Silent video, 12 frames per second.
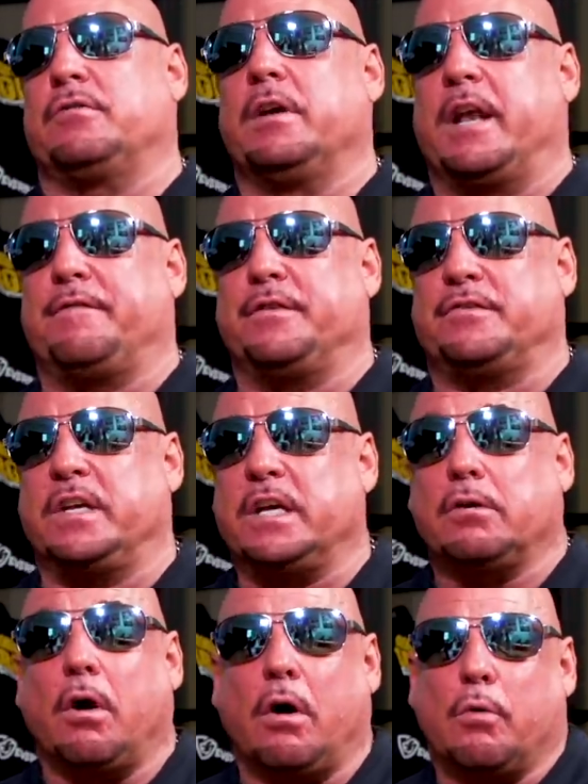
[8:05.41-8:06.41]
Look at that
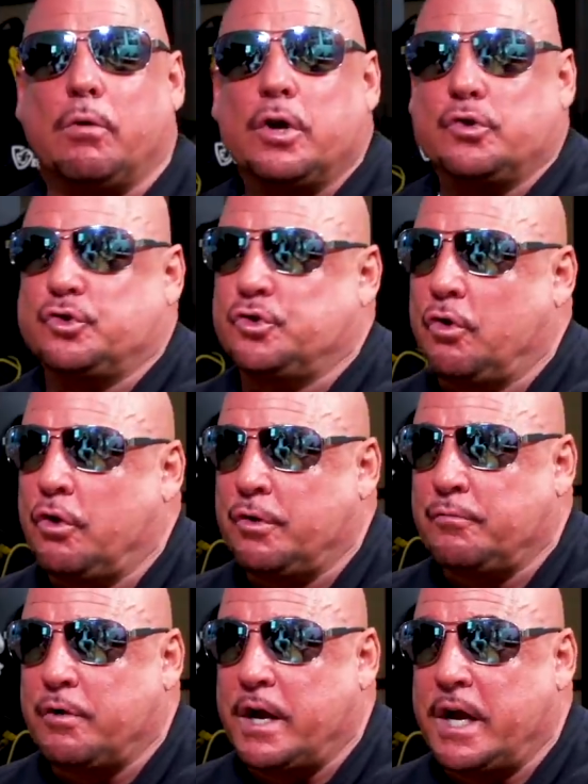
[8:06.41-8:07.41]
physique. Oh,
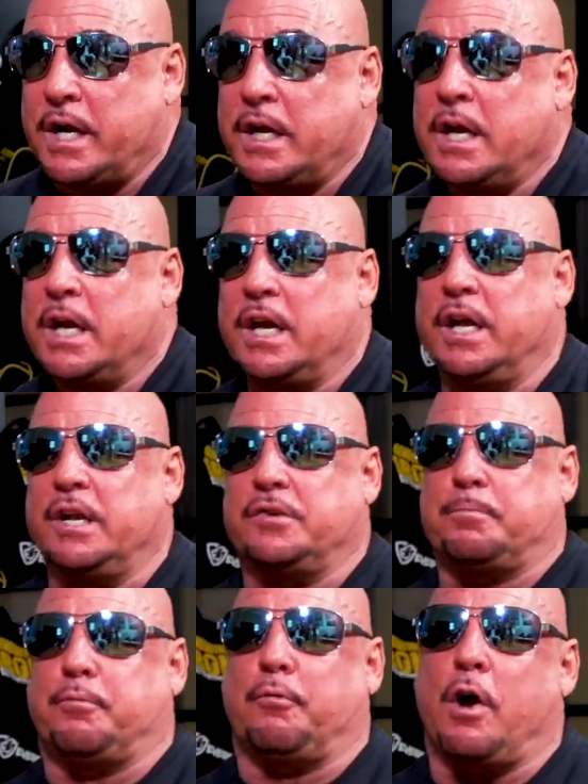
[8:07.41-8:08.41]
Shawn Ray in his
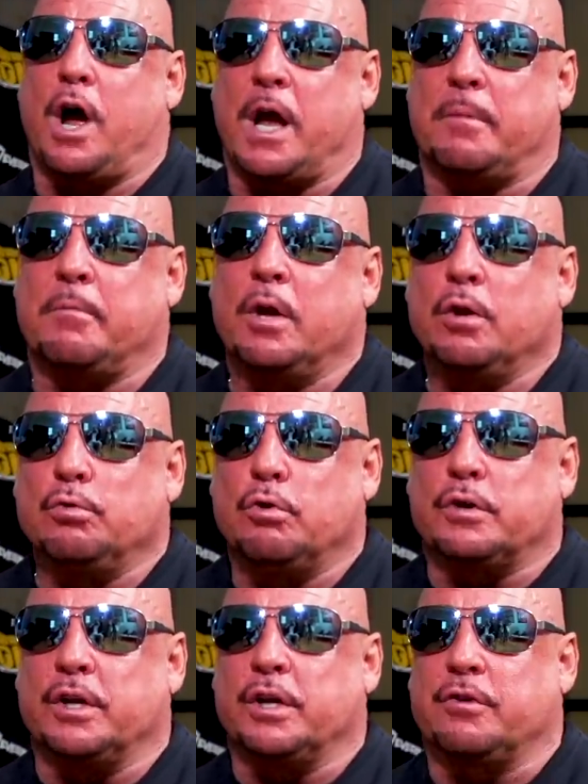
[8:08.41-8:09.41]
prime,
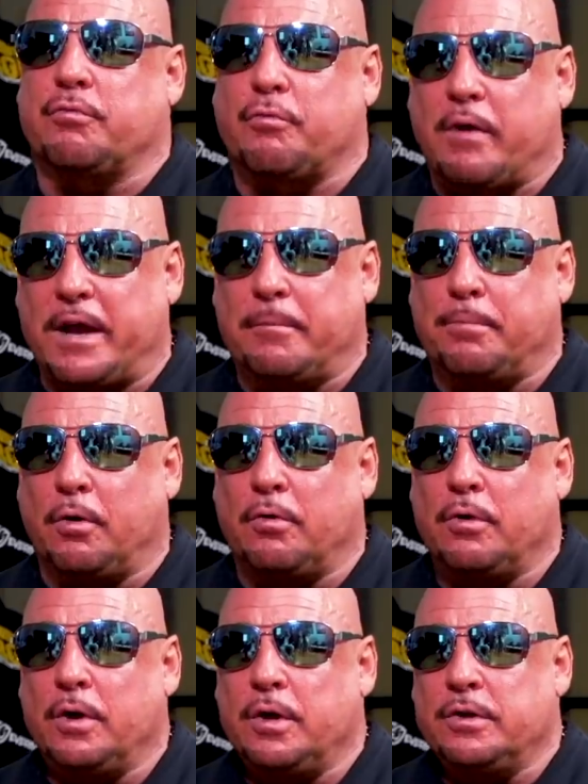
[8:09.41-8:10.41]
looking incredible.